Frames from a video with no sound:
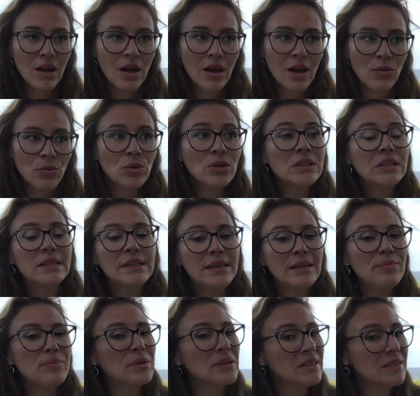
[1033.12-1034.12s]
with
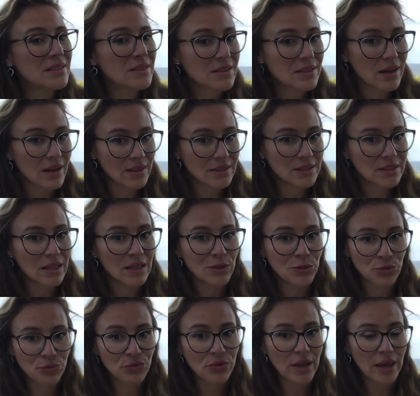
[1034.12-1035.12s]
deep insights that
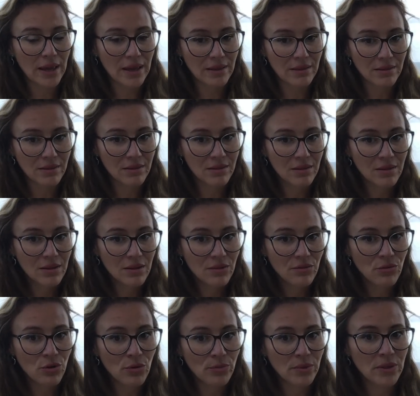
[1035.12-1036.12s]
you've gained
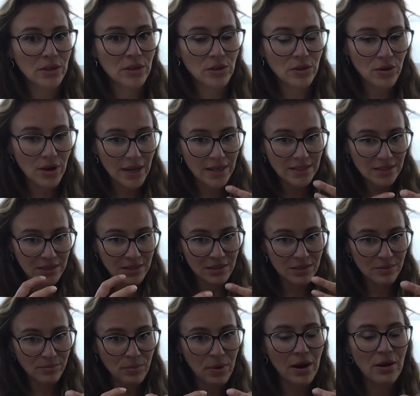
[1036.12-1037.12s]
from the
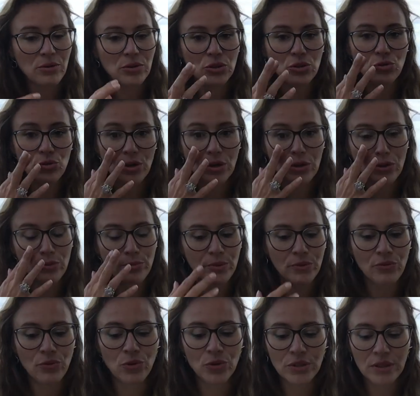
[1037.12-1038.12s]
crisis power struggle
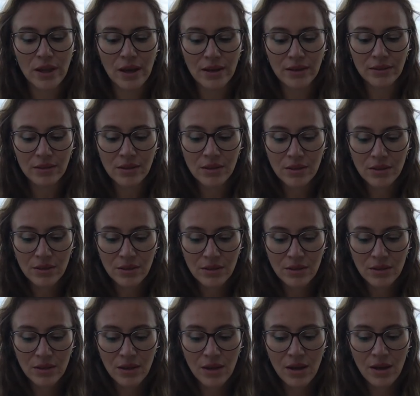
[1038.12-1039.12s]
before that.
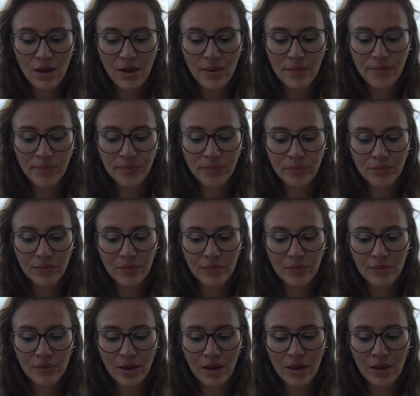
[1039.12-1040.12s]

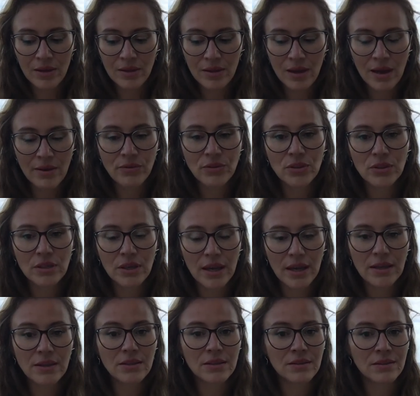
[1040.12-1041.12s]
And after the
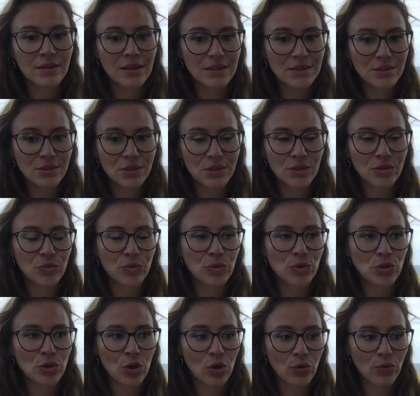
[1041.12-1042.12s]
18th, they start
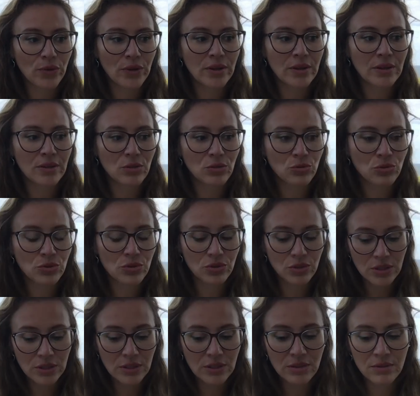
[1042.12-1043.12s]
resolving and you
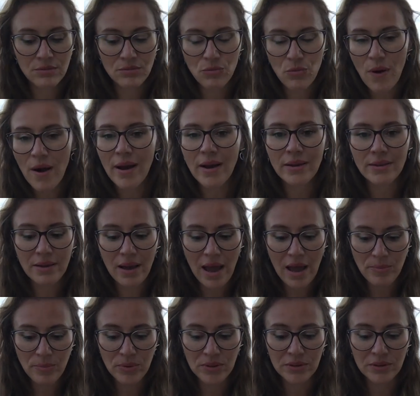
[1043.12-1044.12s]
see why it
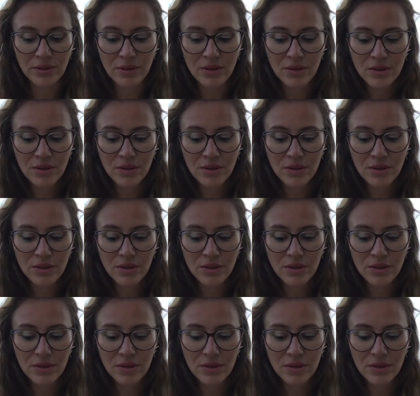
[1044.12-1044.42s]
happened.